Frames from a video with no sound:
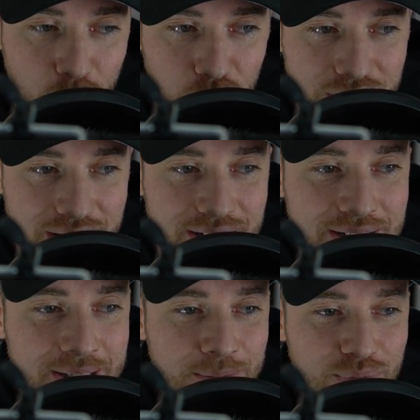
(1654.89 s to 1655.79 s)
I'm working,
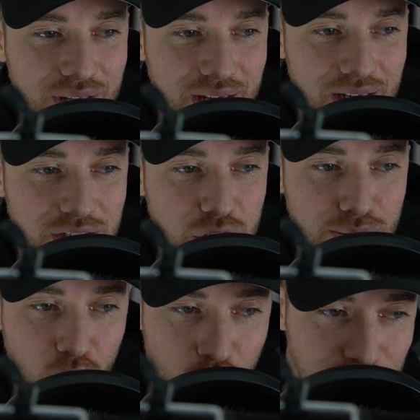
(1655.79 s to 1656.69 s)
and she
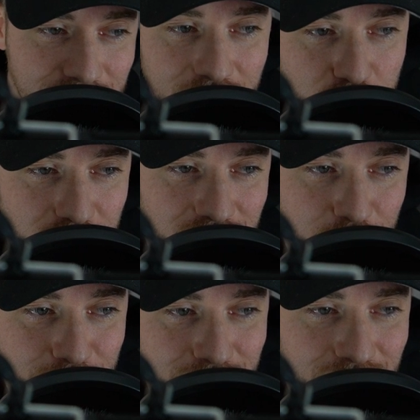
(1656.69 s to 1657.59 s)
broke up the energy a
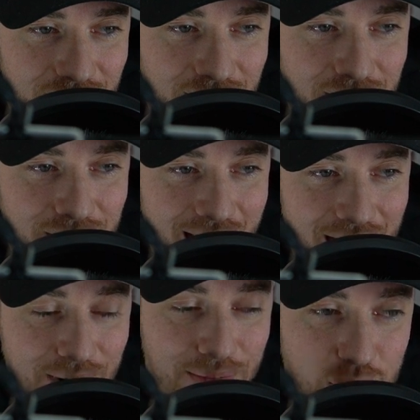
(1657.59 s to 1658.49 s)
little bit and
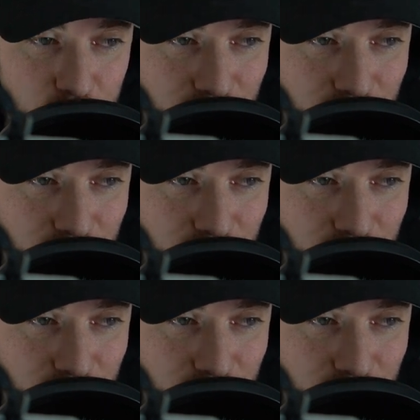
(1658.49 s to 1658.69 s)
added to